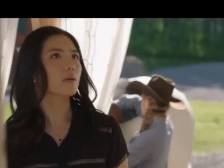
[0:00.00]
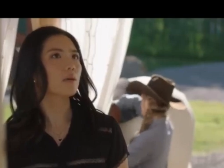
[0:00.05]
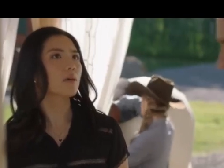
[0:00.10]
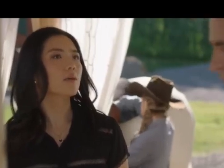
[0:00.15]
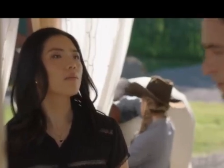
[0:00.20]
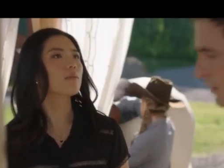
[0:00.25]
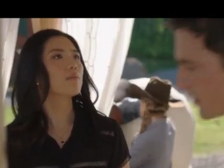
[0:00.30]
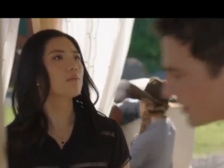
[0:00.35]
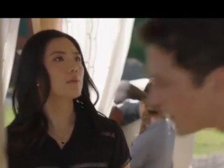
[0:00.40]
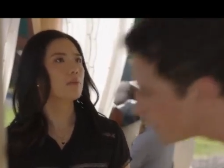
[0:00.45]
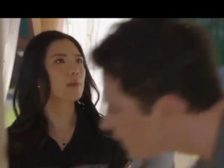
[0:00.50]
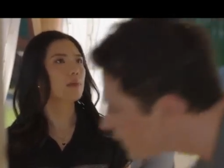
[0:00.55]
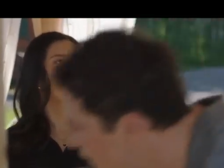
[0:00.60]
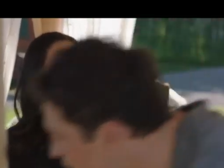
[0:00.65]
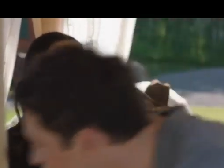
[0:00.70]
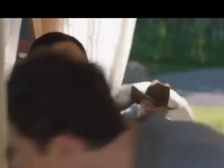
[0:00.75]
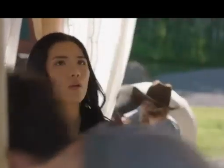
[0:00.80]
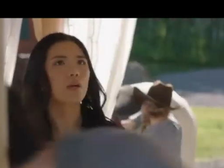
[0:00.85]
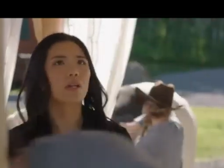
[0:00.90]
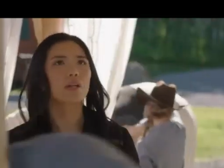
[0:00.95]
want to leave you with
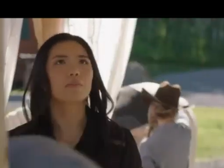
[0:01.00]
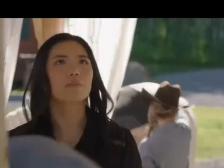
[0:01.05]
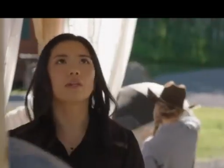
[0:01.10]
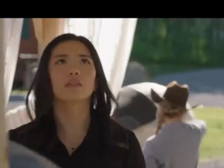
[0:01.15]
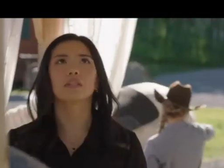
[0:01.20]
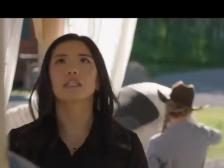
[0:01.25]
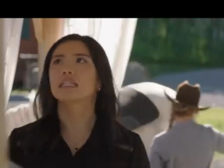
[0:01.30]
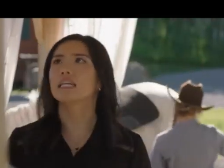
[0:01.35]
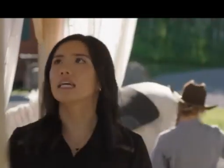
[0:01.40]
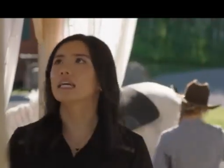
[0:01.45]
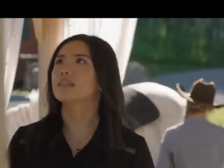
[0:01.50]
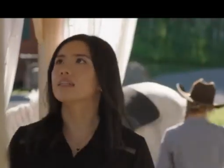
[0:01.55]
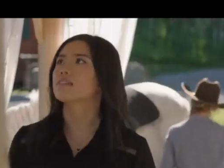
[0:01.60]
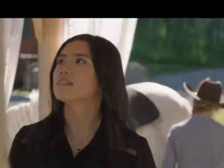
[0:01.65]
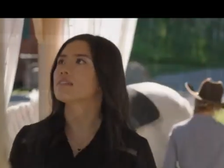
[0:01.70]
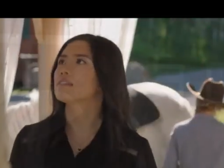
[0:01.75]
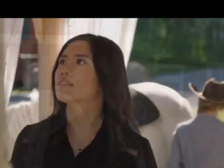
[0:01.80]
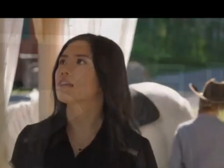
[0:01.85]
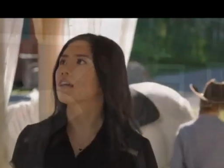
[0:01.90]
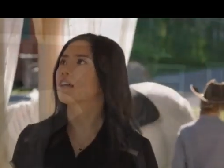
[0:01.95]
all these questions,
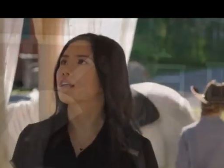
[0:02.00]
all this